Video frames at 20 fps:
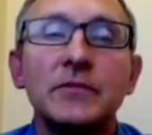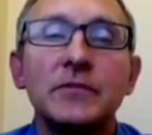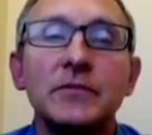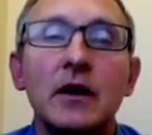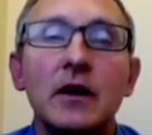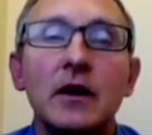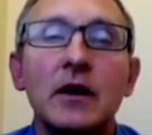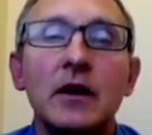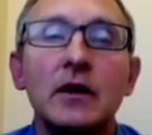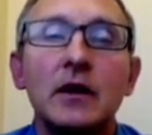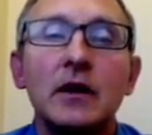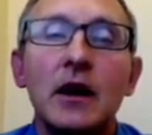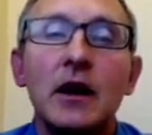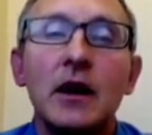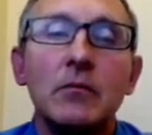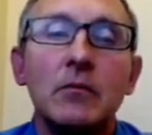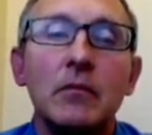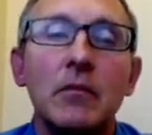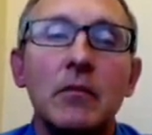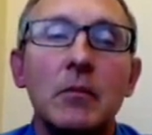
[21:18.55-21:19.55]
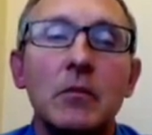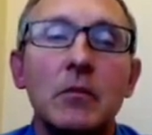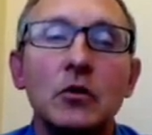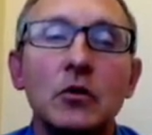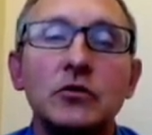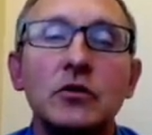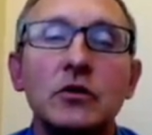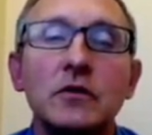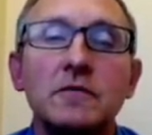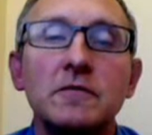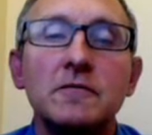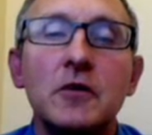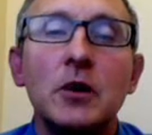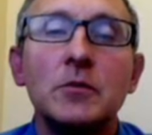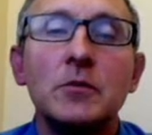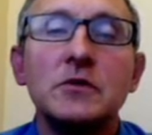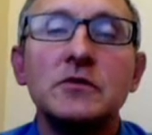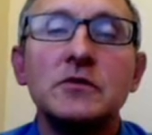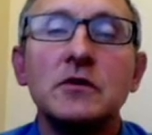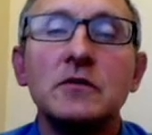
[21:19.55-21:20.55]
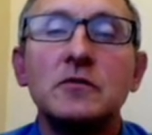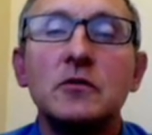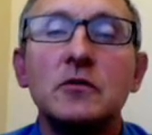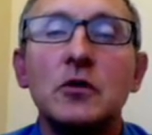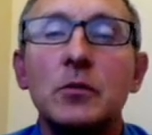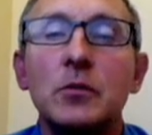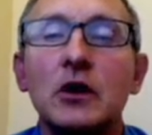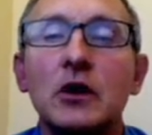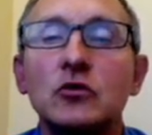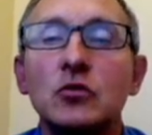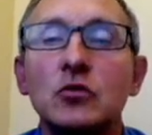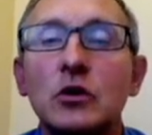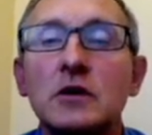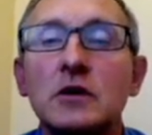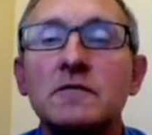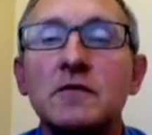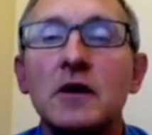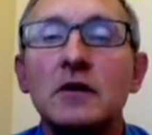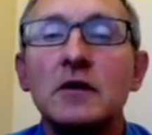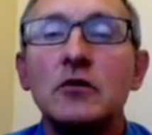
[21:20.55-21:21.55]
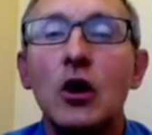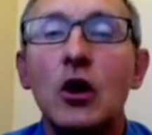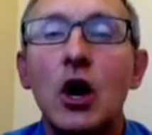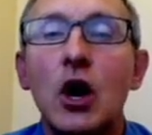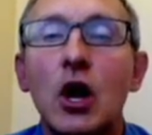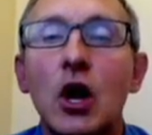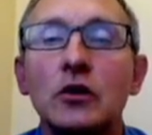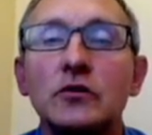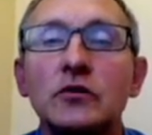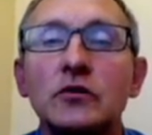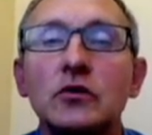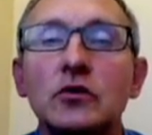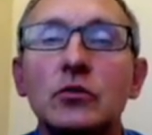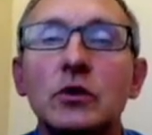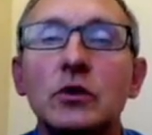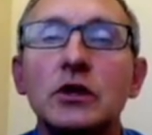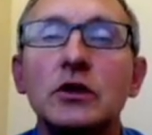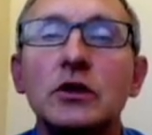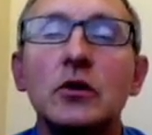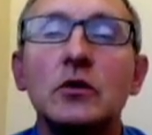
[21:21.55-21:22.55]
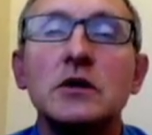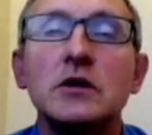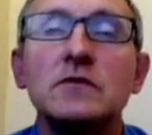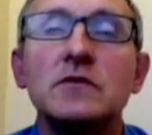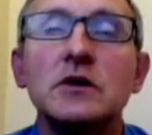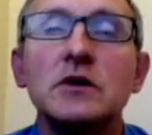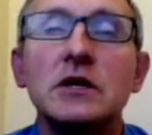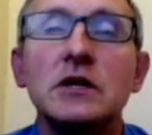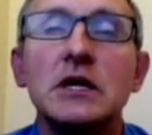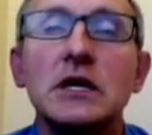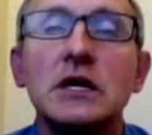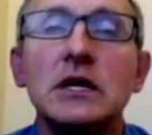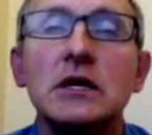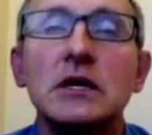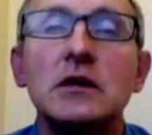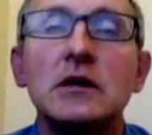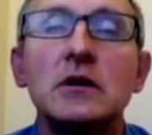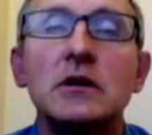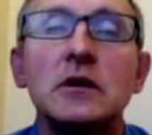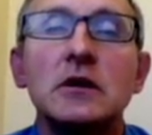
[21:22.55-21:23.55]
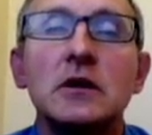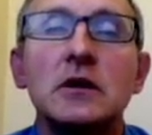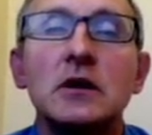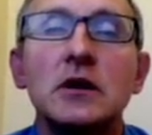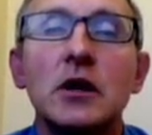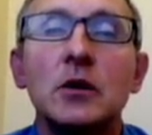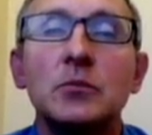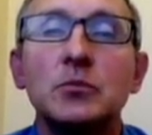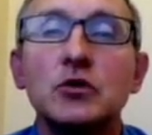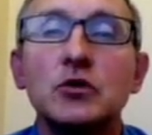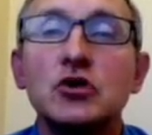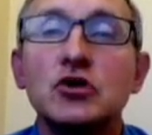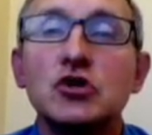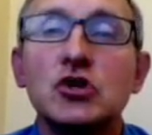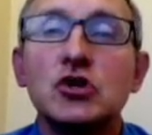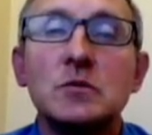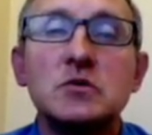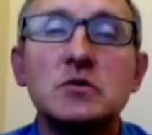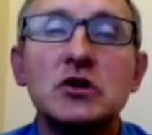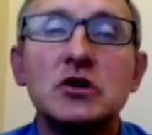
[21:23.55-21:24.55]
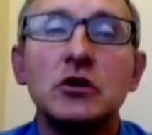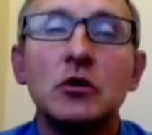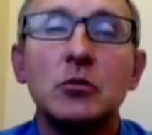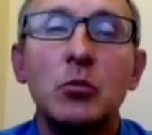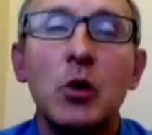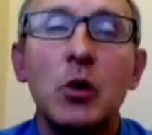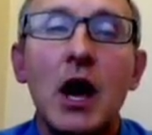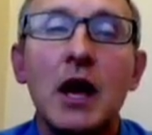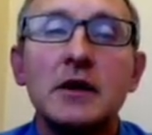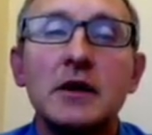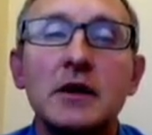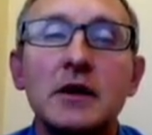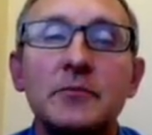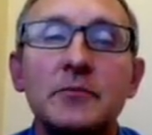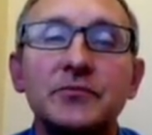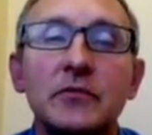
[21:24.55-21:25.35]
at most of the pharmacies for about $25, and you really don't even need a prescription to buy it.